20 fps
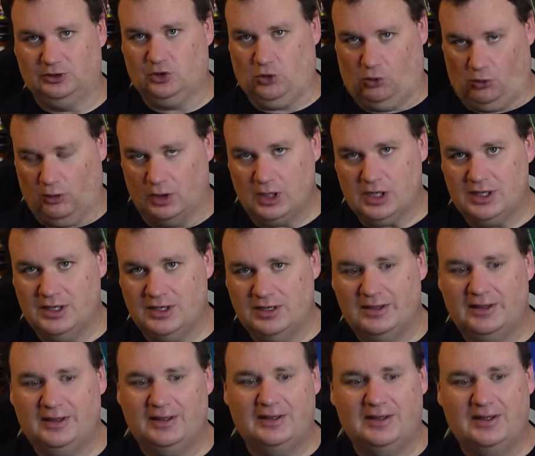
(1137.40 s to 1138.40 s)
in court.
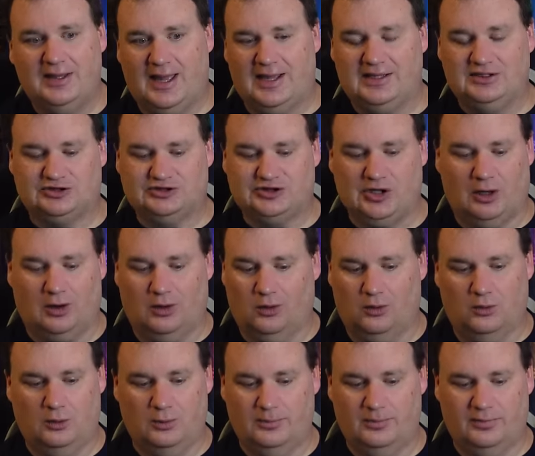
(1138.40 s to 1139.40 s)
And
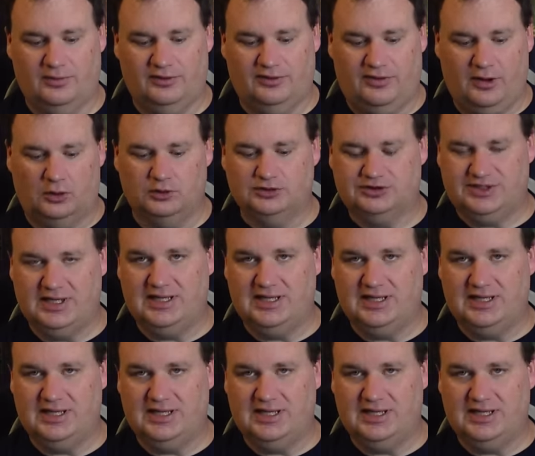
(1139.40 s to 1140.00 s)
so those